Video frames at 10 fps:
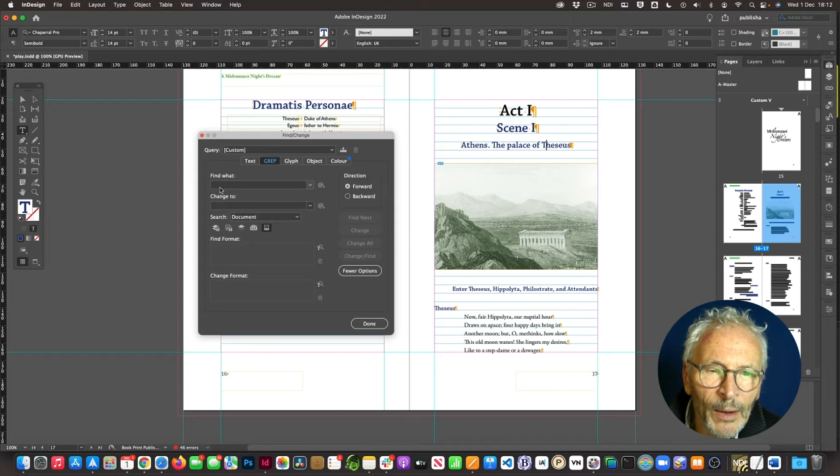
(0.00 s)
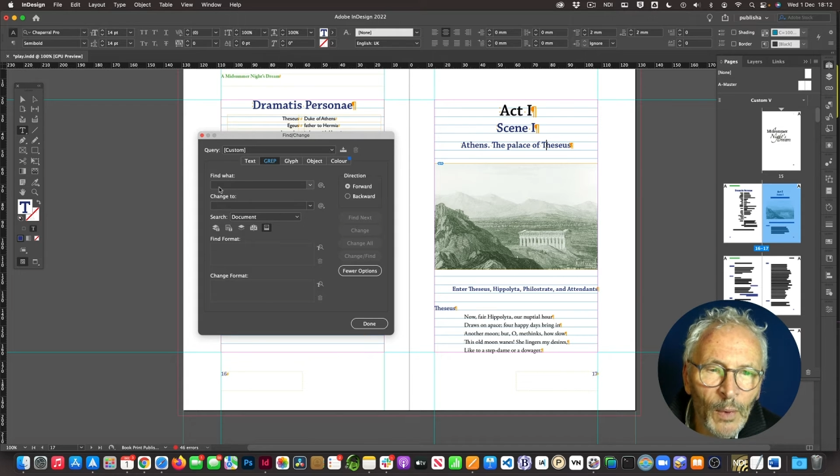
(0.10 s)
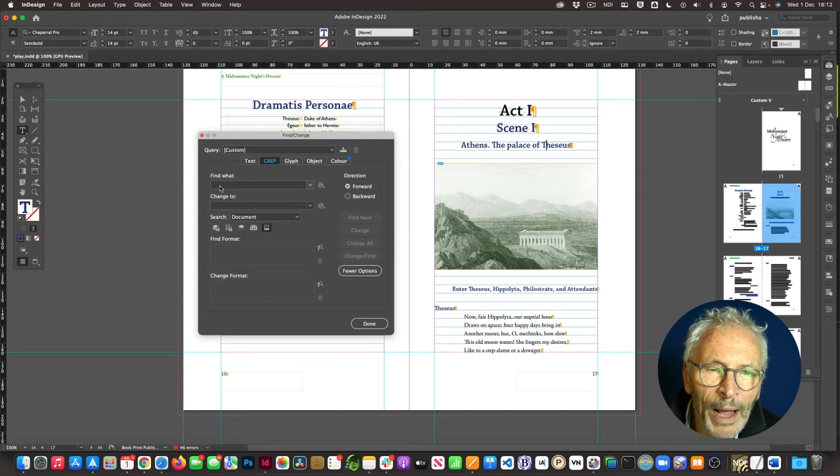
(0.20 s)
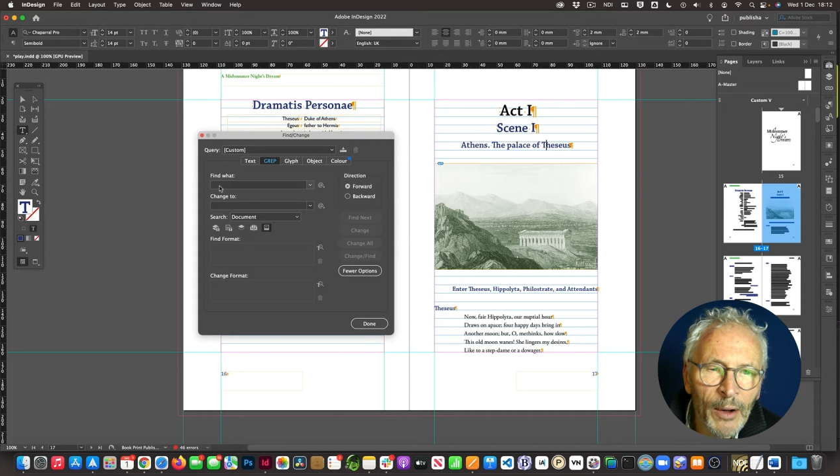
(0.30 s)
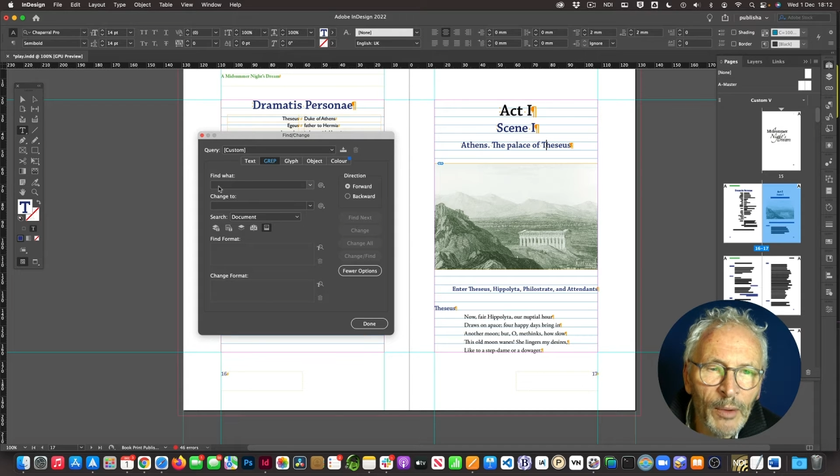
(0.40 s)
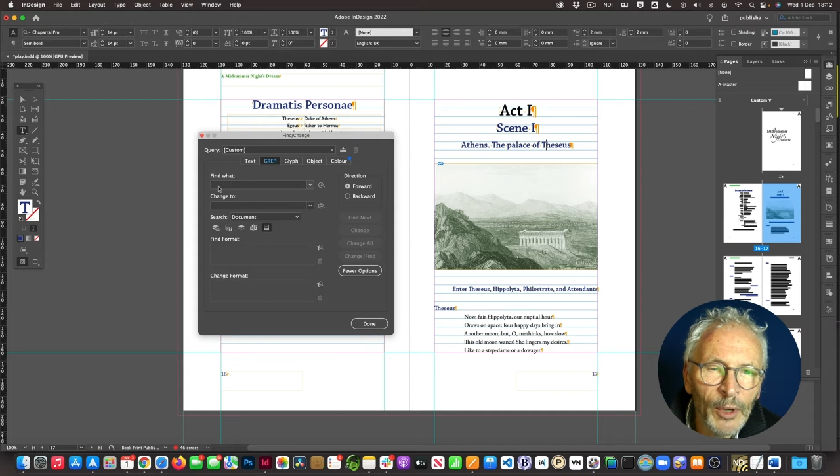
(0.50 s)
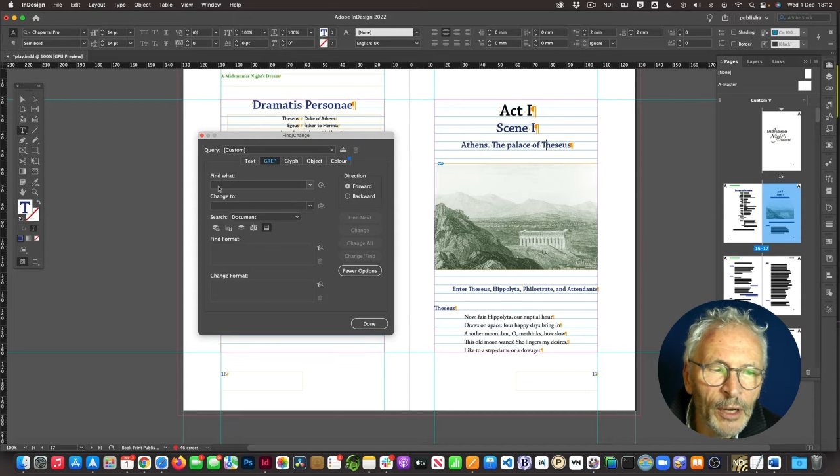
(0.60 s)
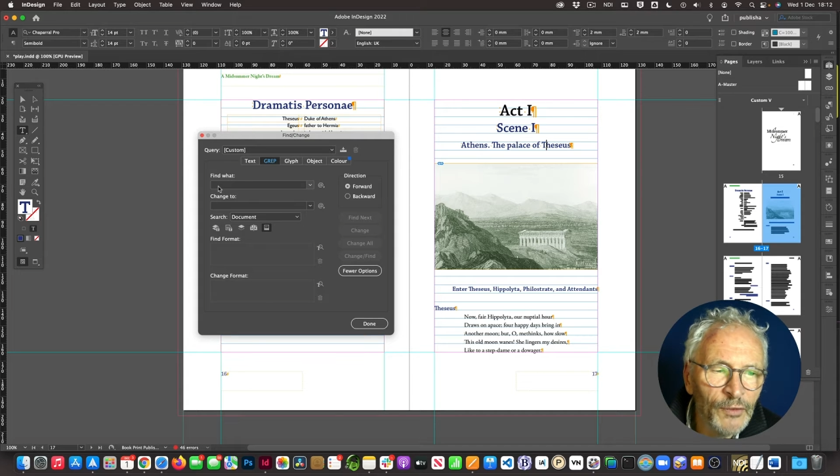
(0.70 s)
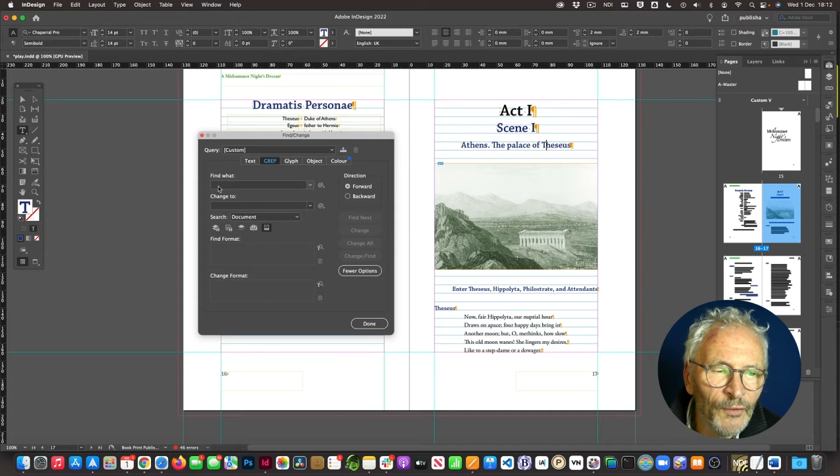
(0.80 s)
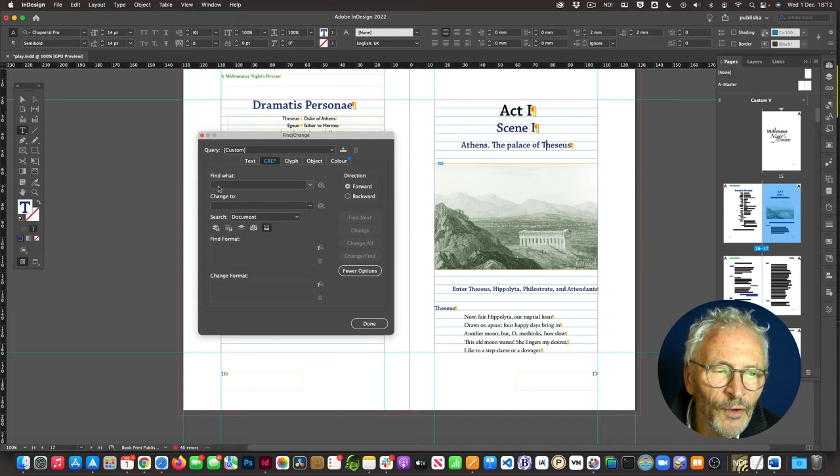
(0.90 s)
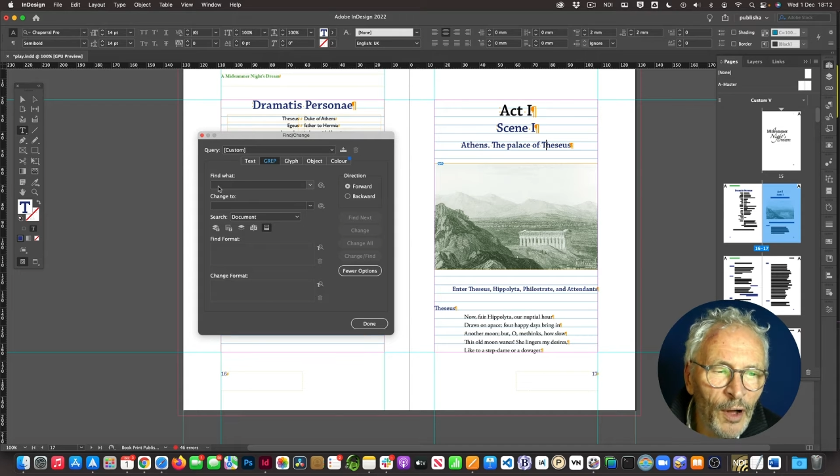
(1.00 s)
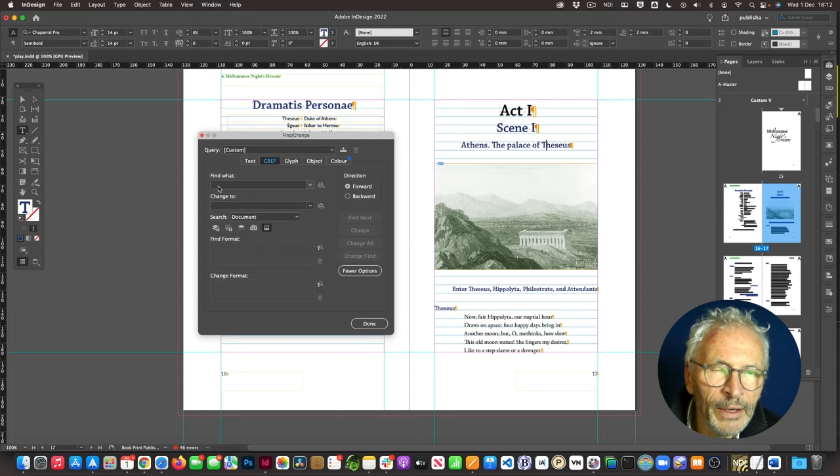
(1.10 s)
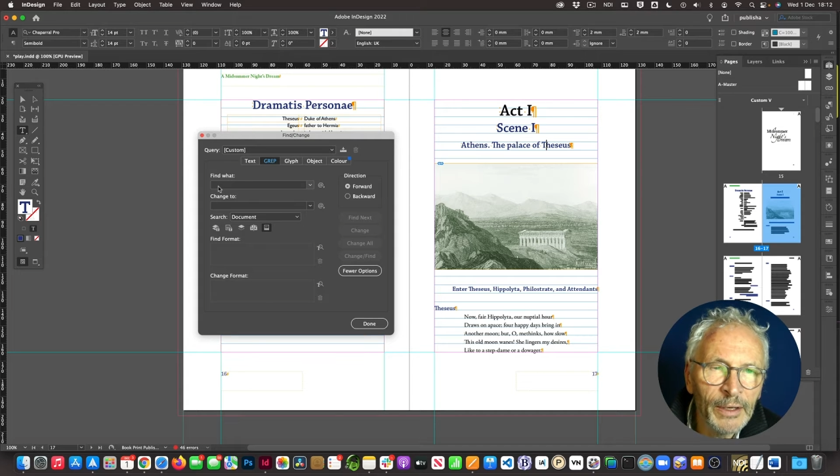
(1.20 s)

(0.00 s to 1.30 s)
how I'm going to find